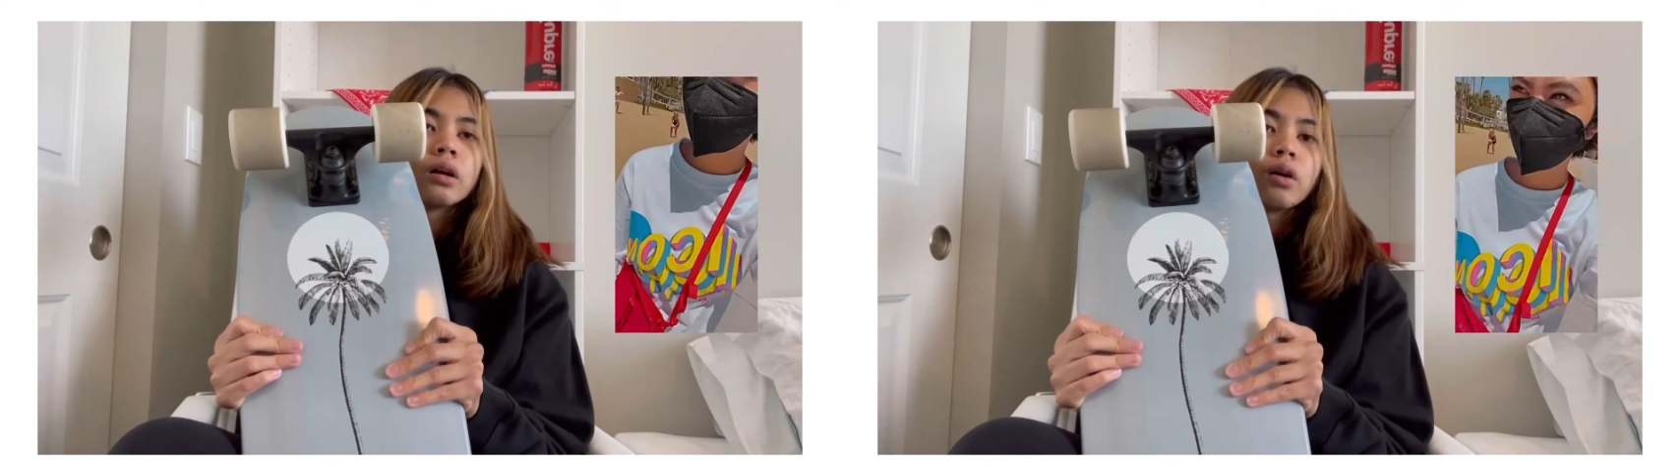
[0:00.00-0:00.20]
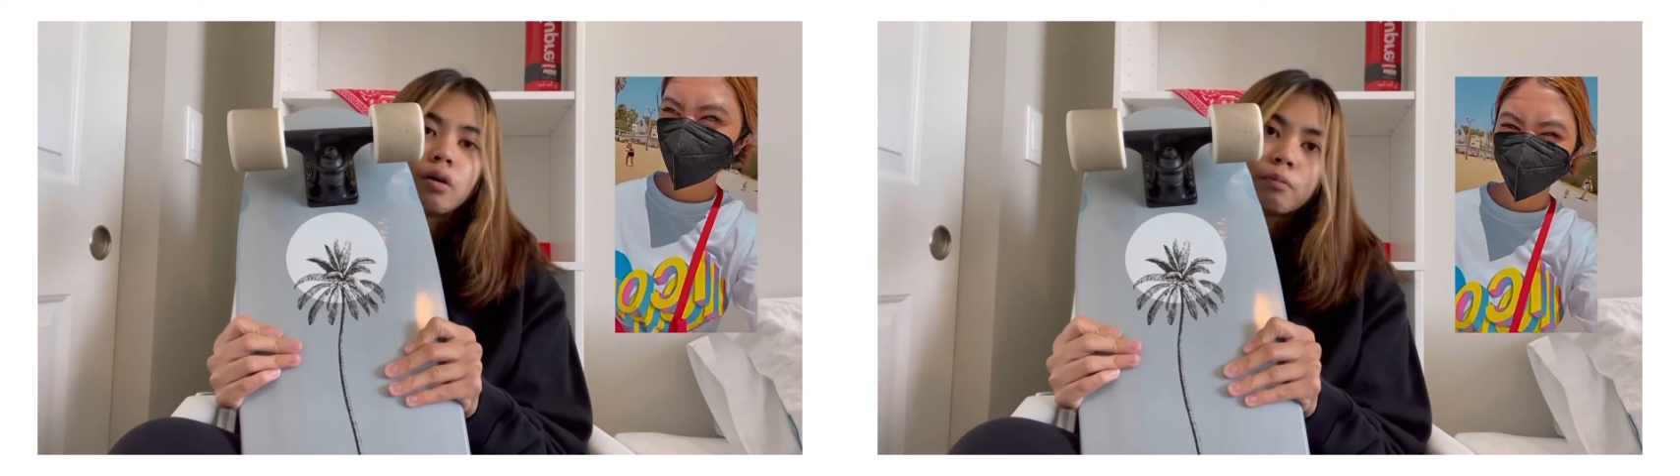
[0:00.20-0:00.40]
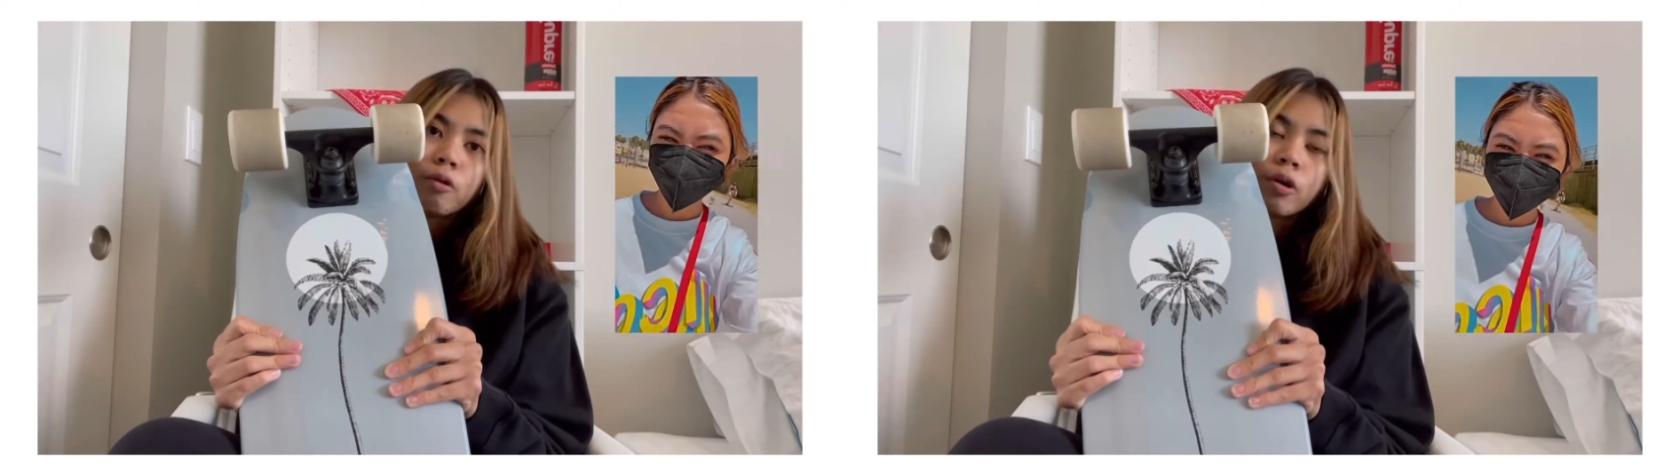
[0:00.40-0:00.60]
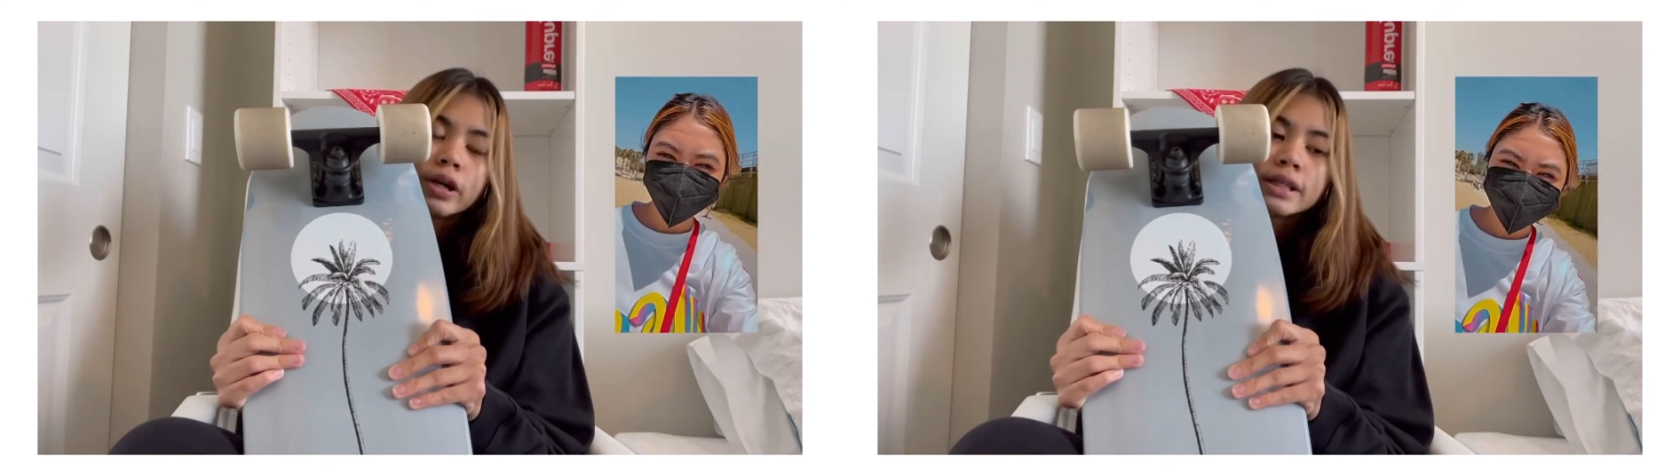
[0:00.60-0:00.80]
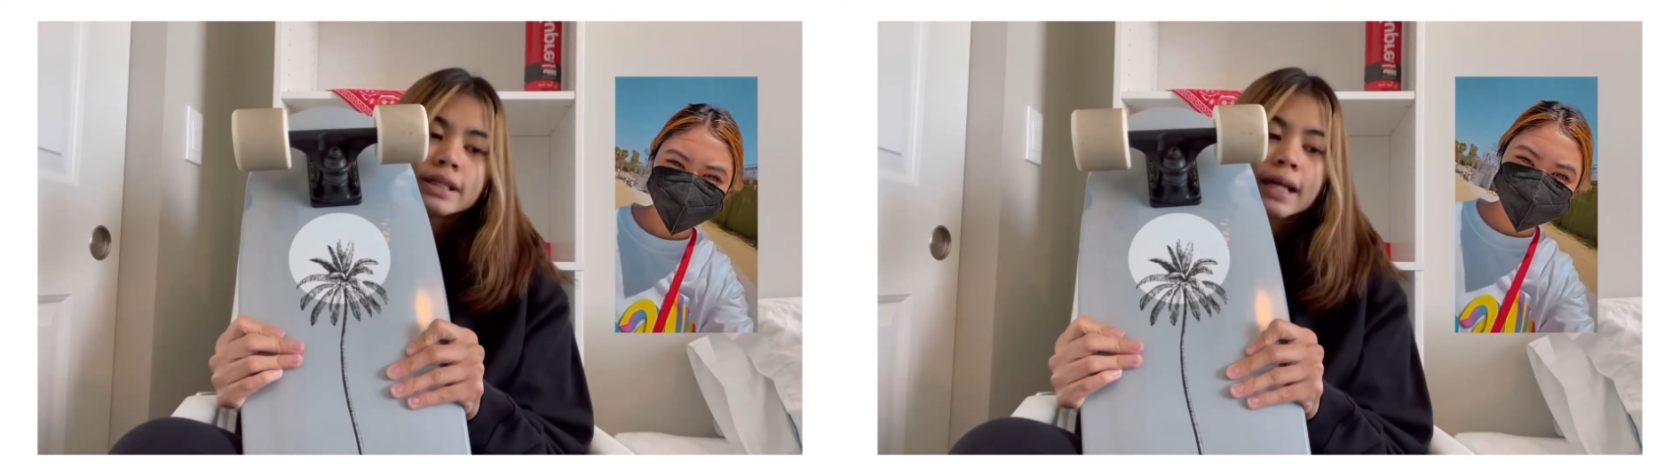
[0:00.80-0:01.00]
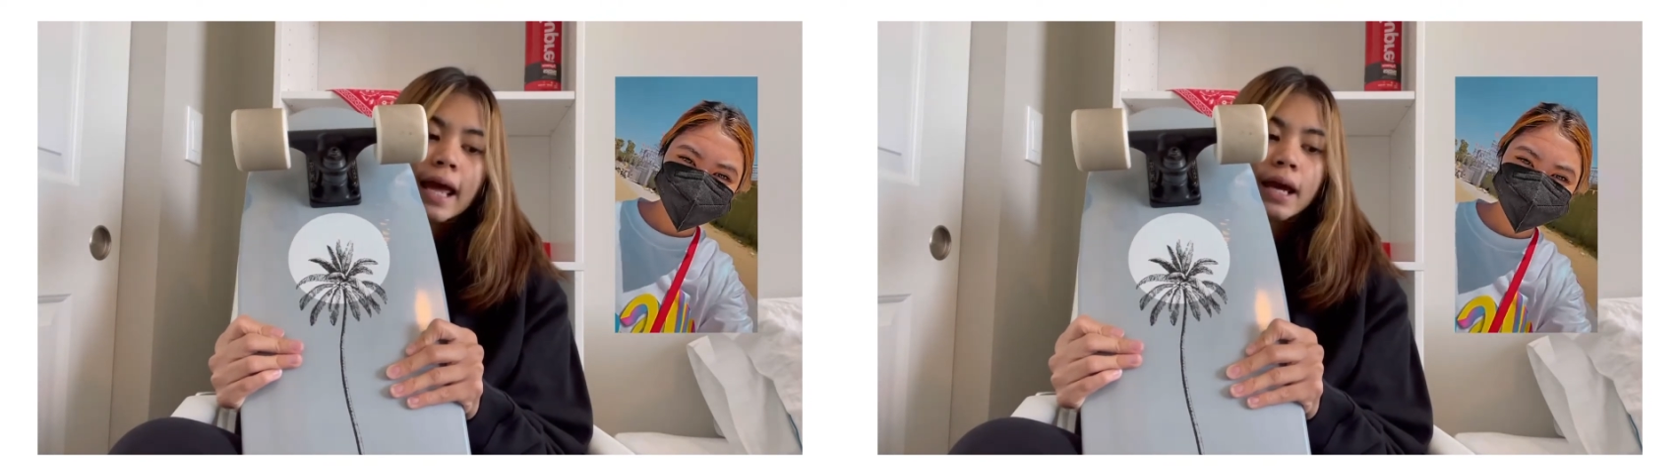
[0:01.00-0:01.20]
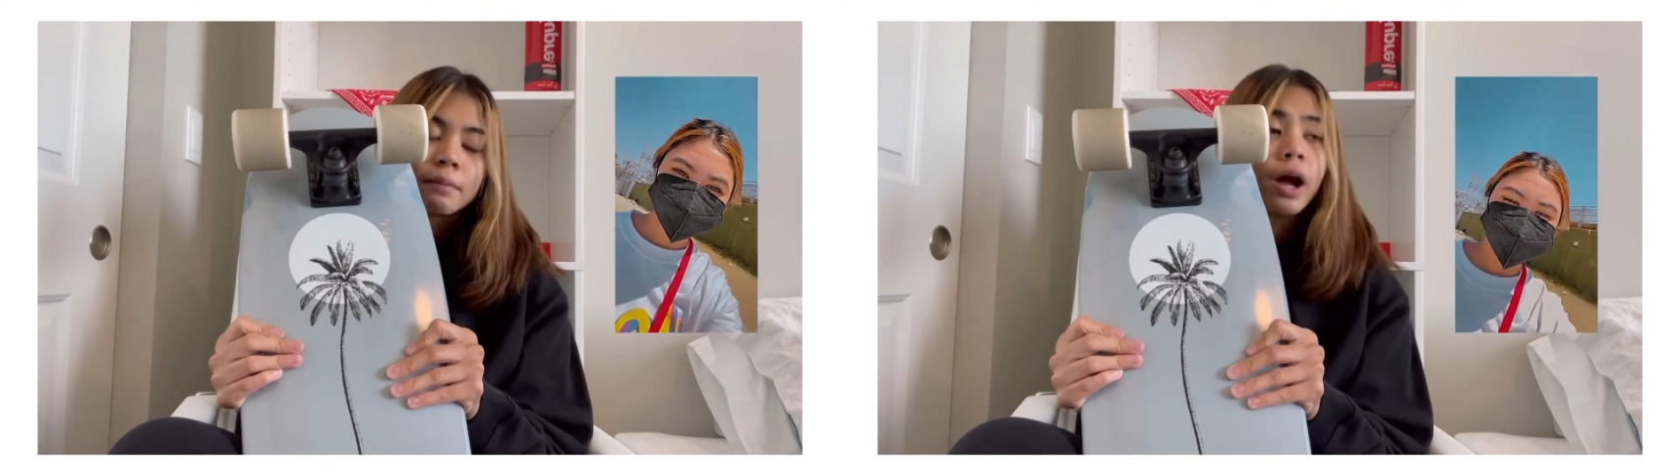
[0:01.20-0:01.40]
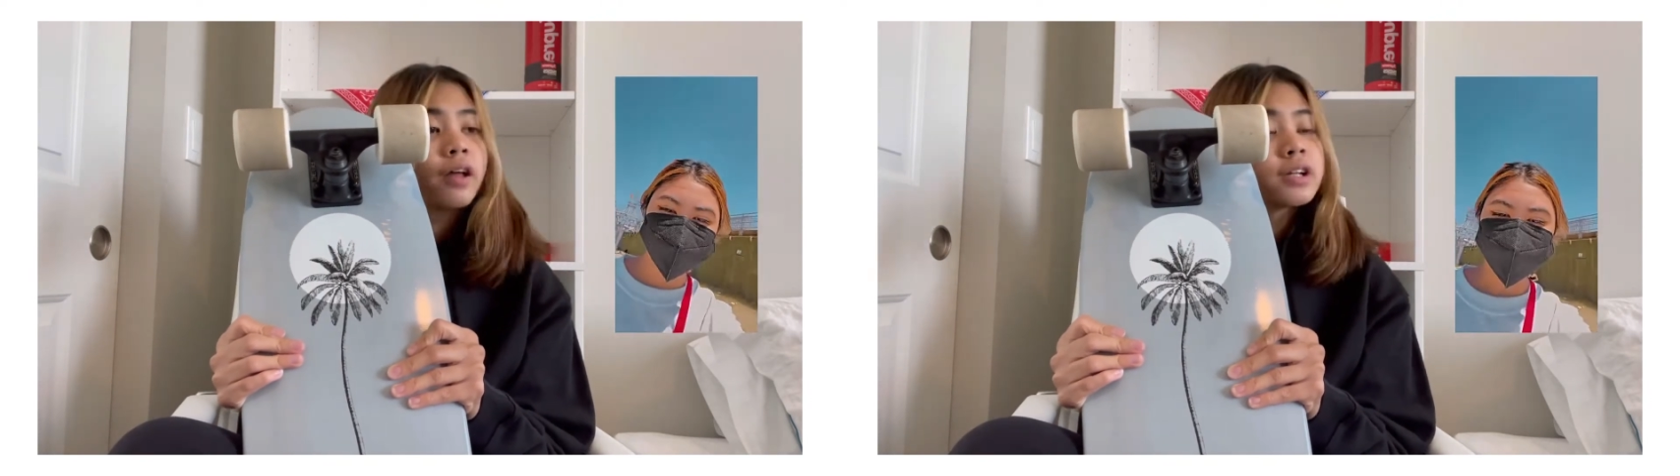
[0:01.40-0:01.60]
longboards and
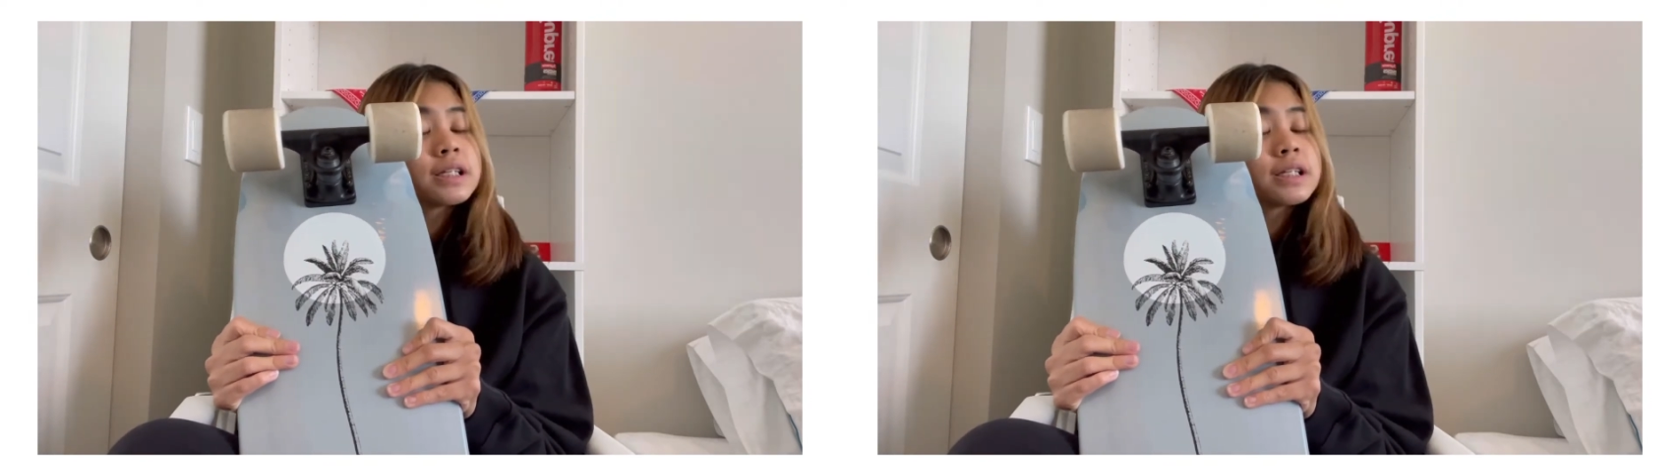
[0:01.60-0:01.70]
my